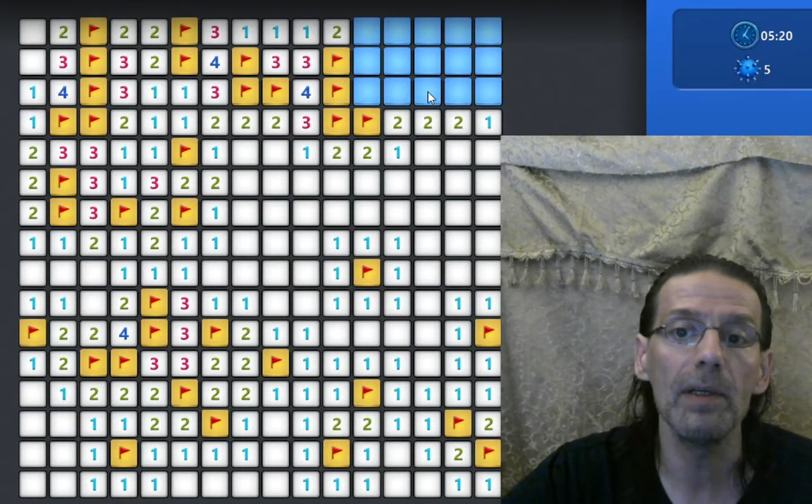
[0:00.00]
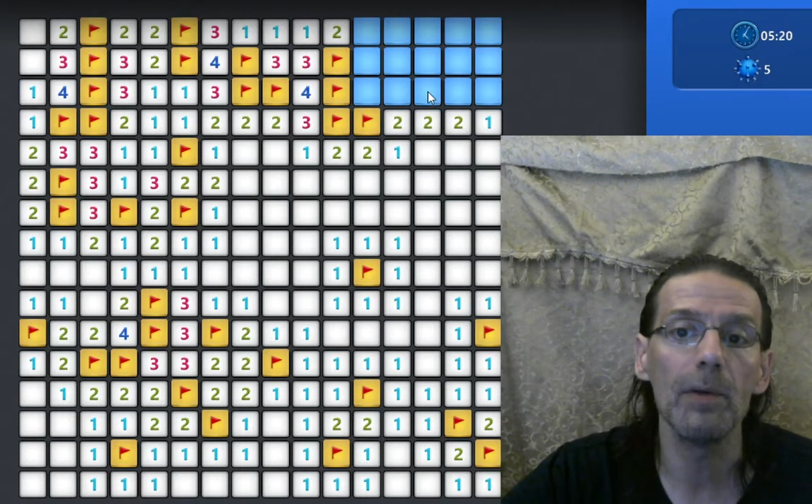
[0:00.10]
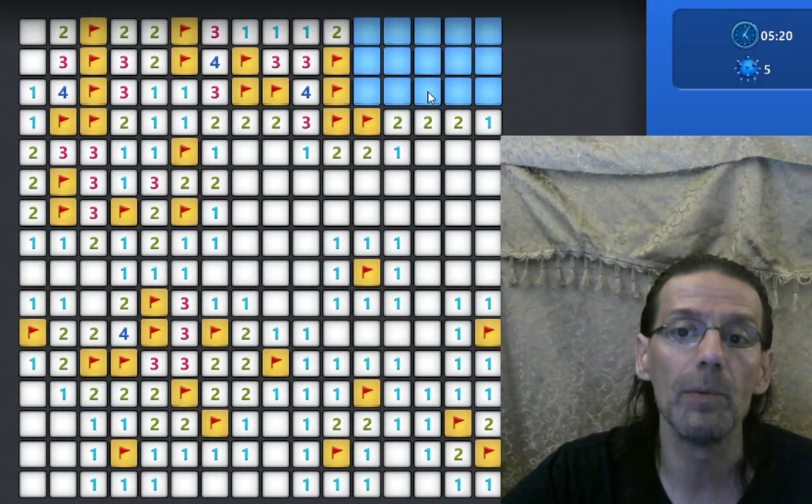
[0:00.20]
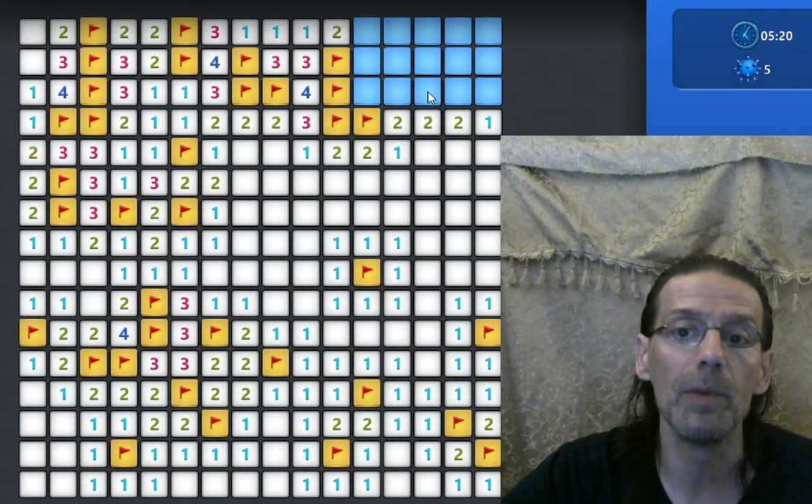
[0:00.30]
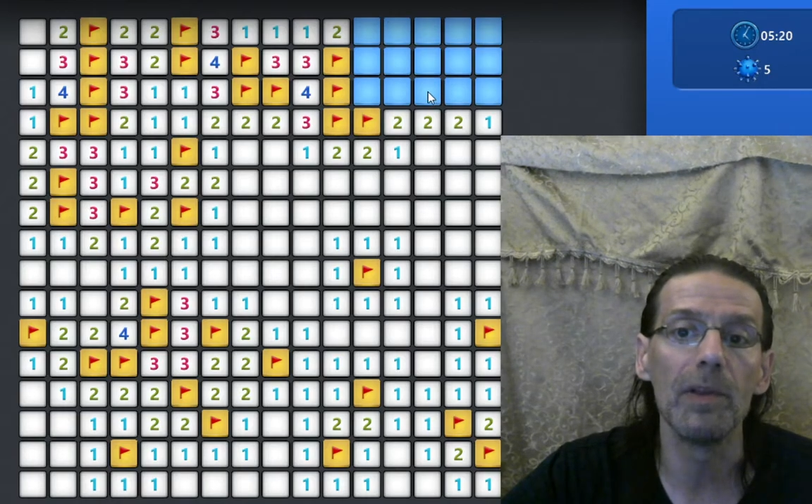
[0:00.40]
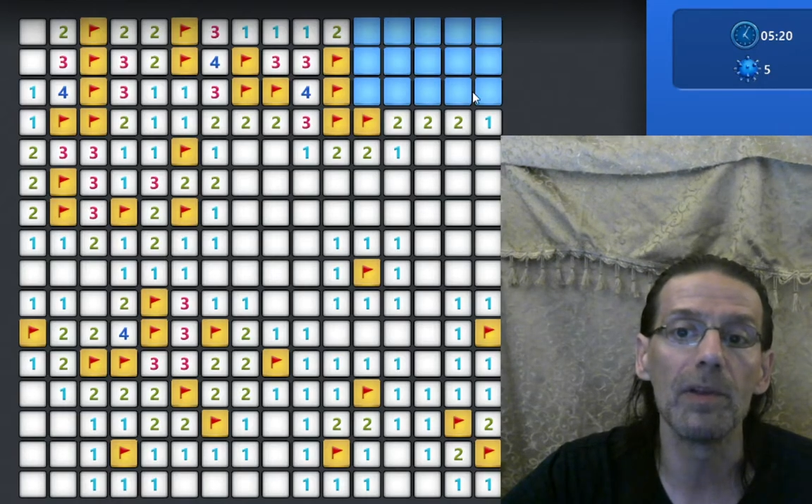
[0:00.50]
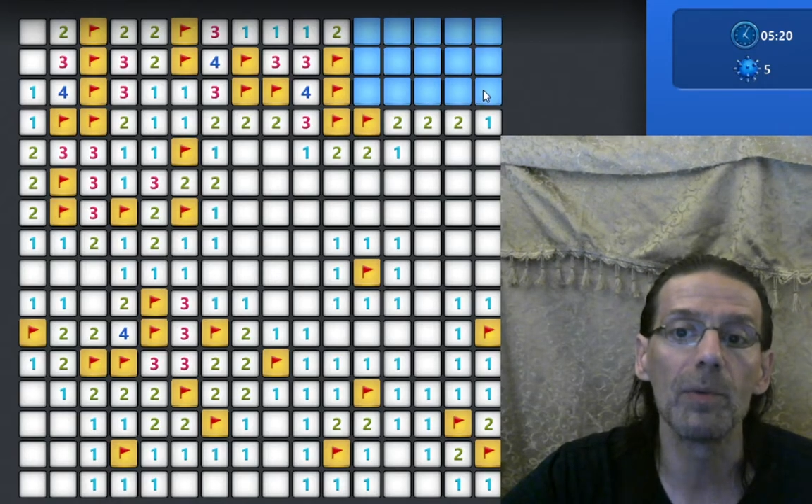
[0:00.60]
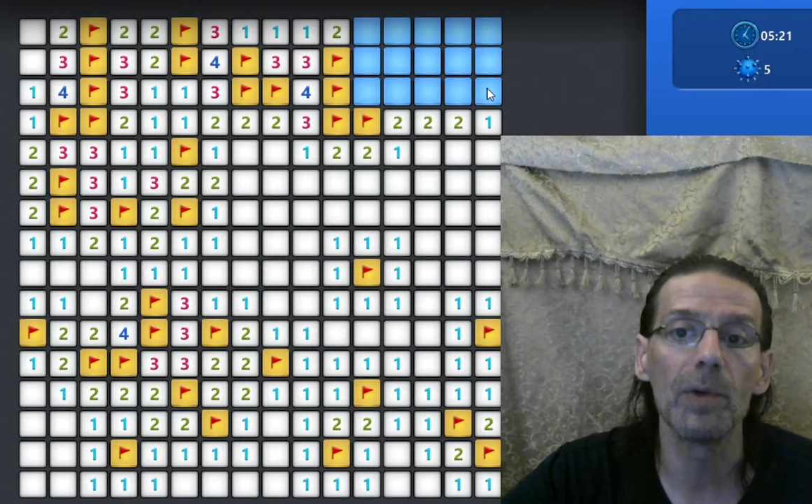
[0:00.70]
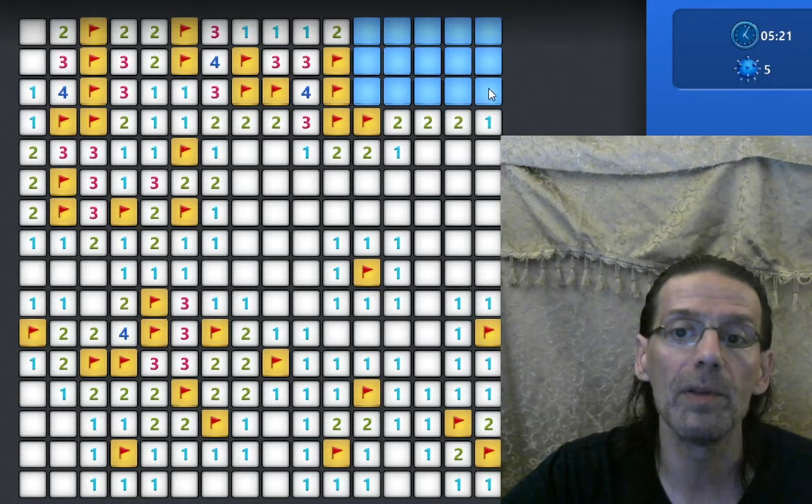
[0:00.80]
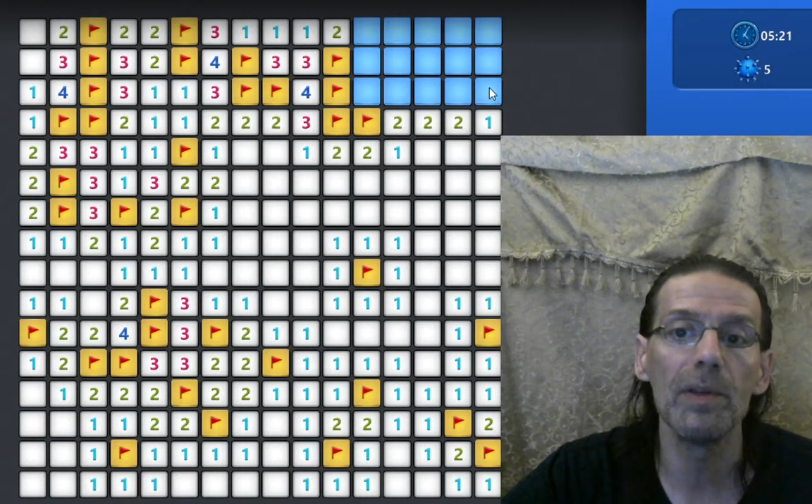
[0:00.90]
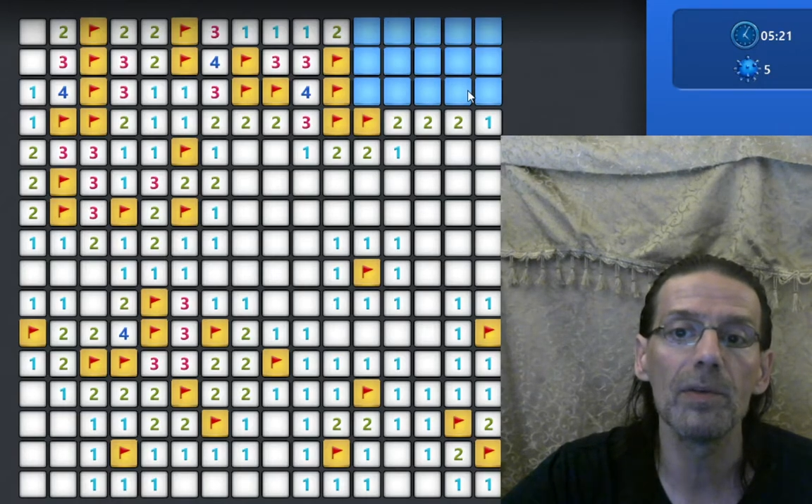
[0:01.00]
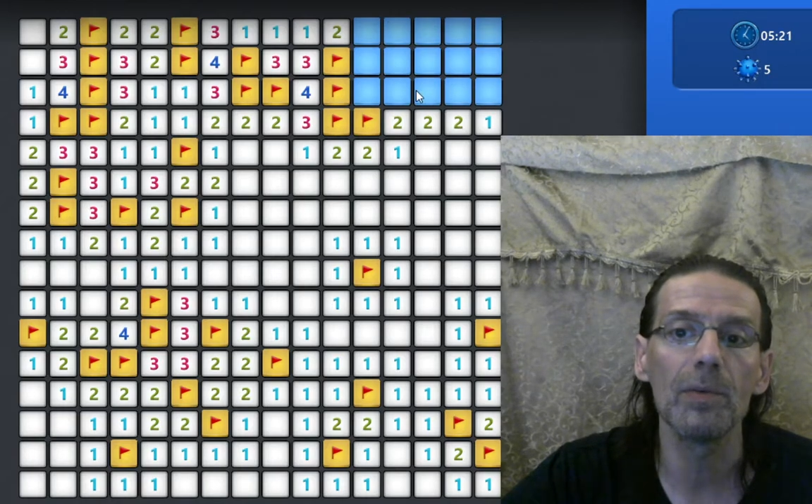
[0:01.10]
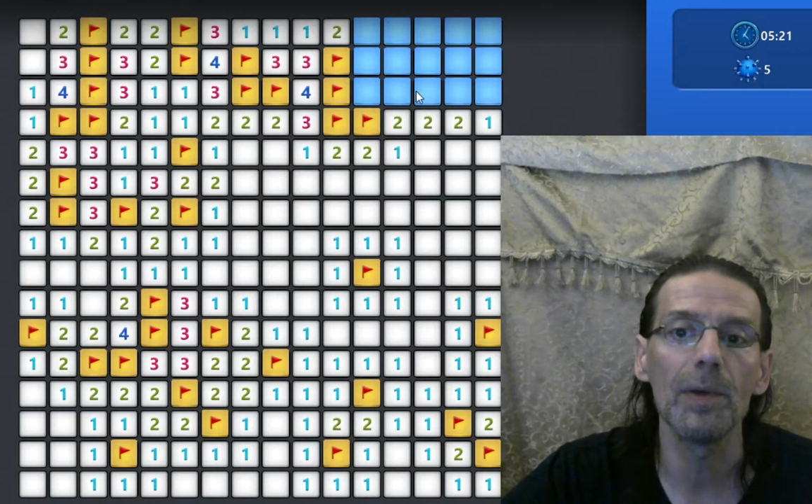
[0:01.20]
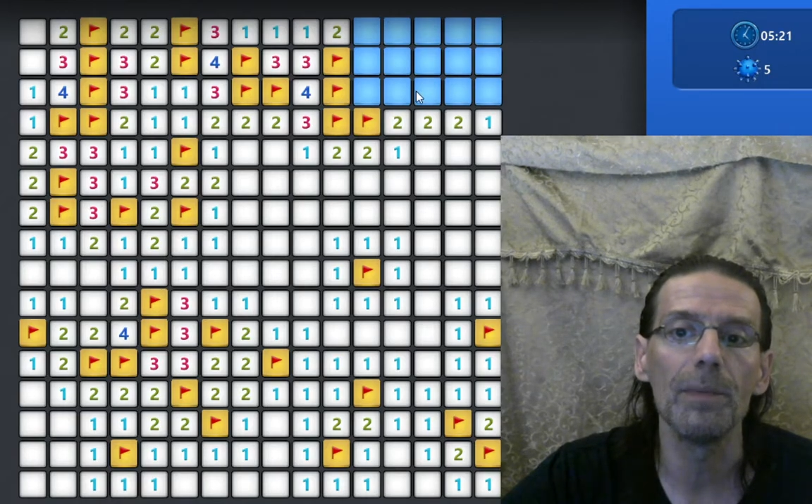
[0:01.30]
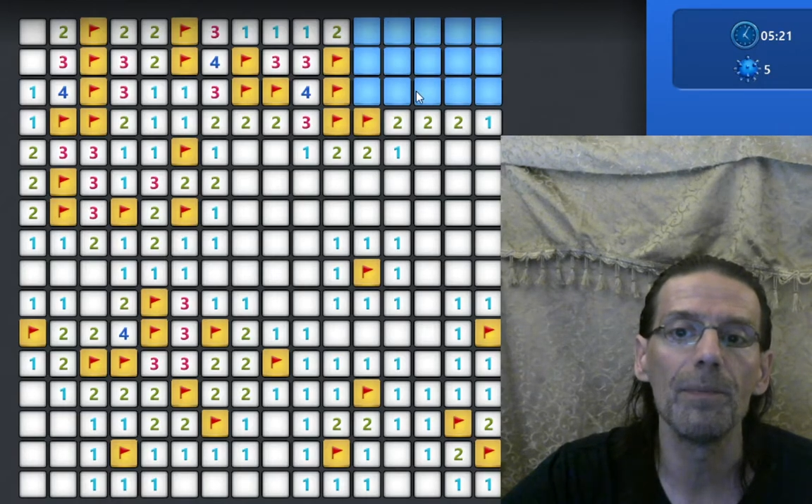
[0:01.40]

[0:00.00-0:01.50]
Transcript: It would be this one and this one.